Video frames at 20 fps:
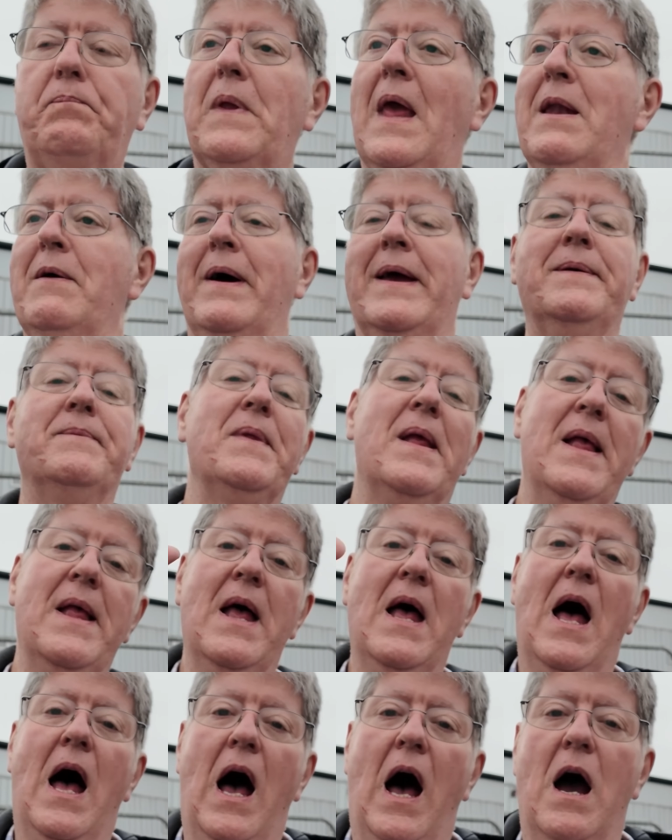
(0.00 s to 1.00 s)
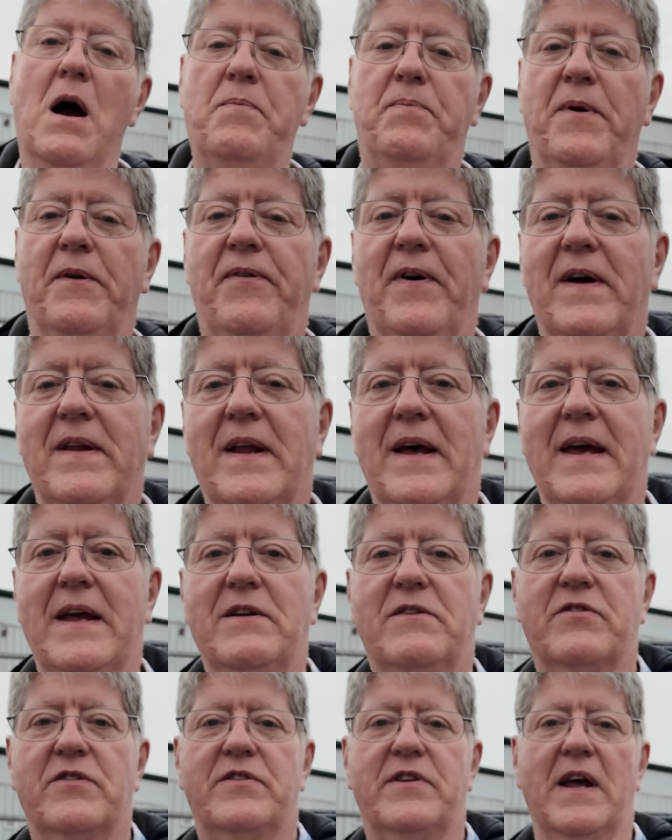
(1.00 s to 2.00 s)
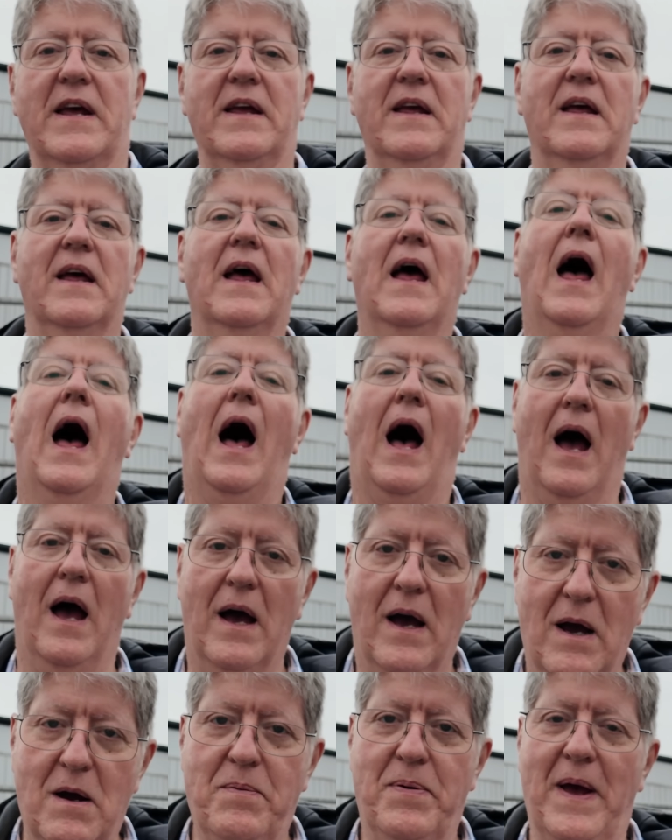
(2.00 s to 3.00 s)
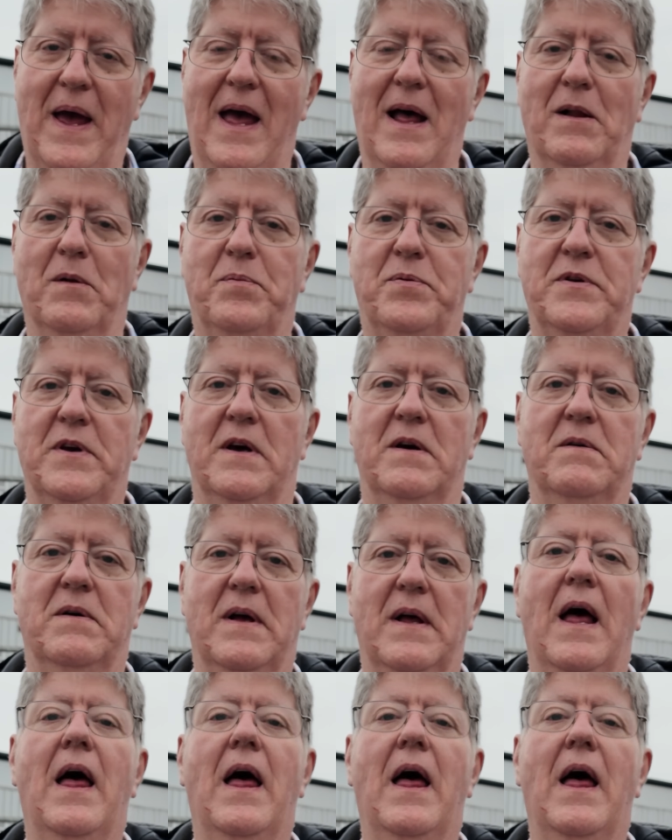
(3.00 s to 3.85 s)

Anyway, hope you find that interesting. I hope it helps you.